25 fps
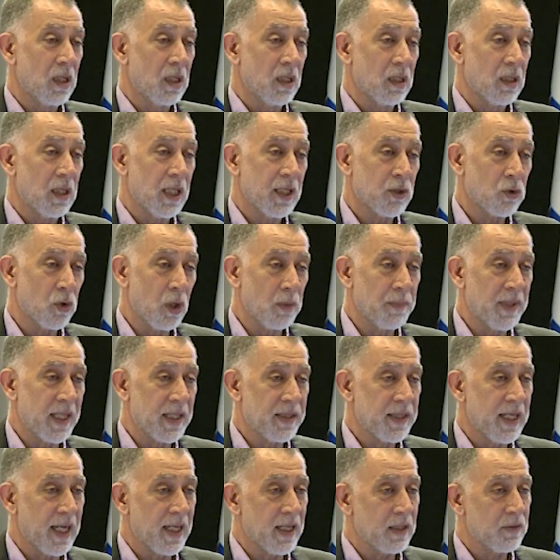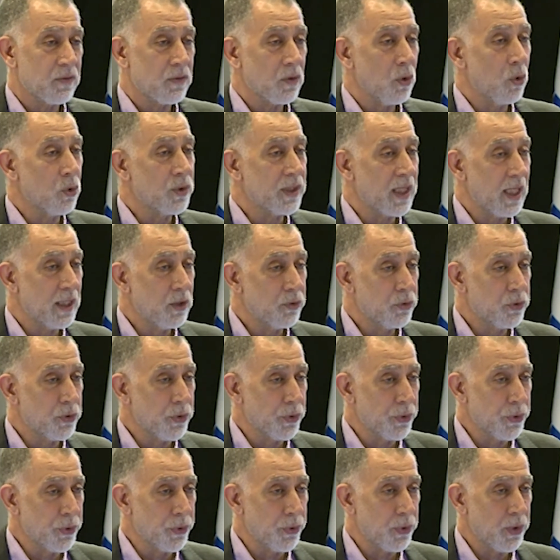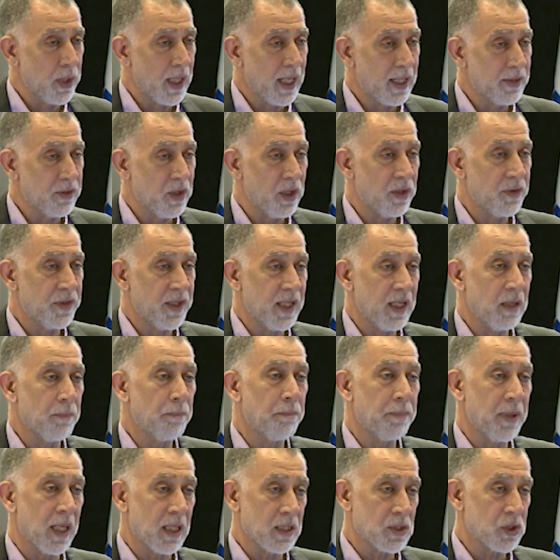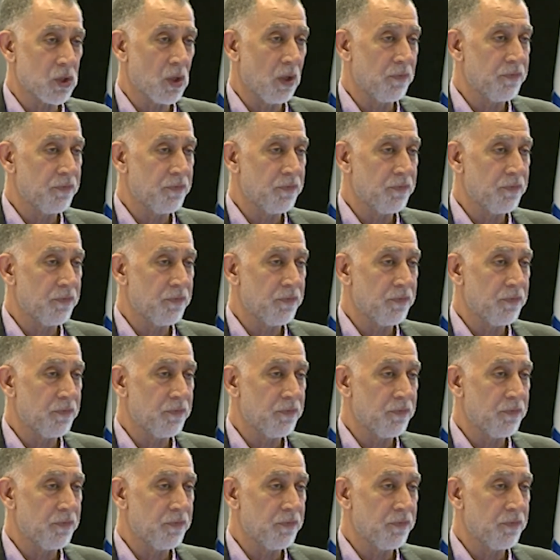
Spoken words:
he told me that Hôtel-Dieu, under the impulse of